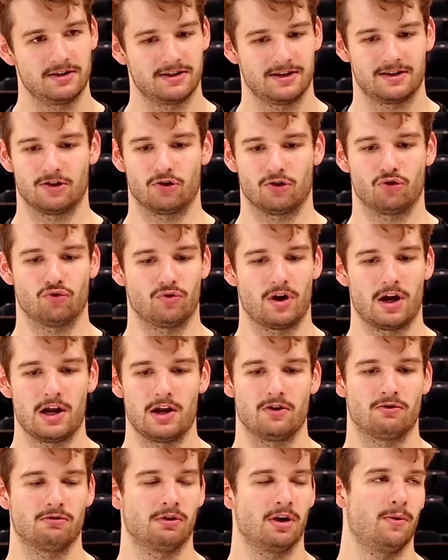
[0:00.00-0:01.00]
a
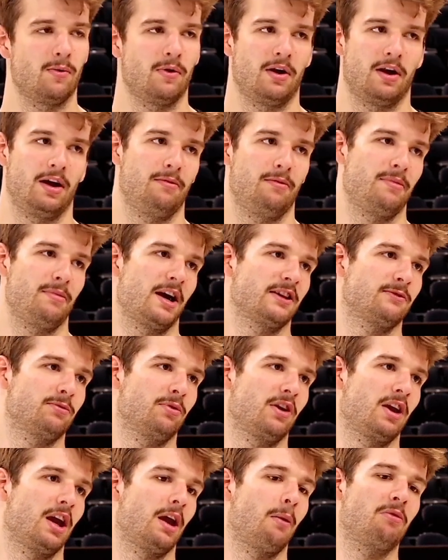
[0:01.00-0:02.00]
great way to end
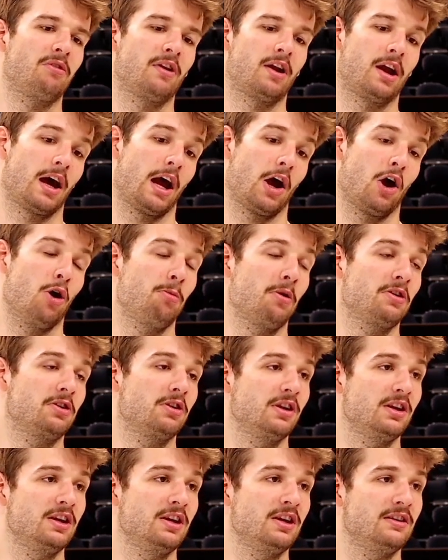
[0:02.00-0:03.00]
basketball games. And I hope other
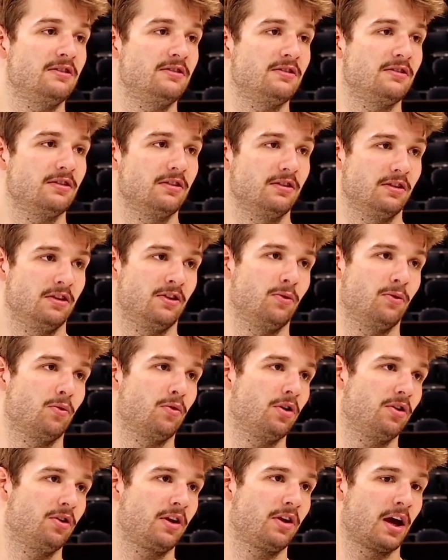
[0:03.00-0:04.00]
leagues in the
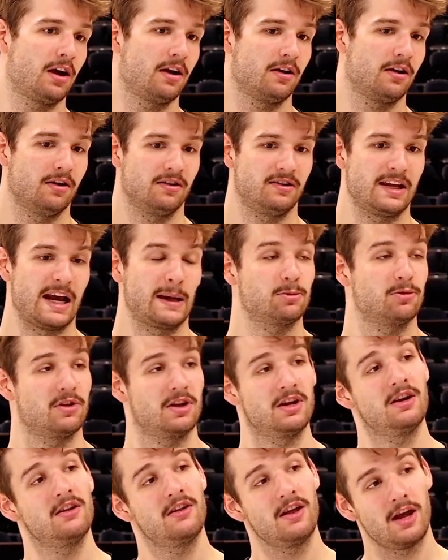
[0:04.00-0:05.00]
world kind of adapt it. They
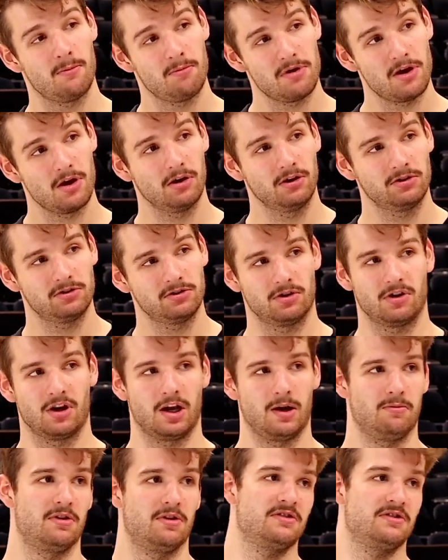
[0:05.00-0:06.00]
did the NBA All-Star
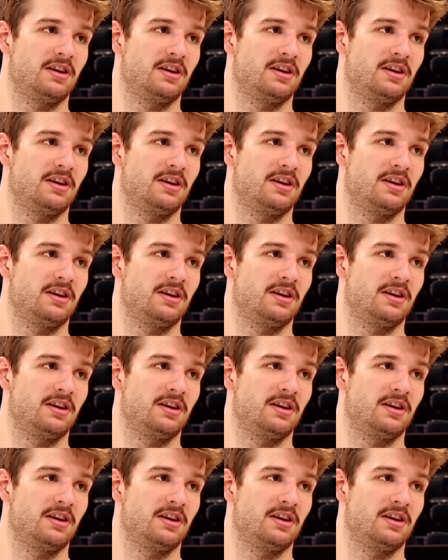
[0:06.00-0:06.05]
Game does that.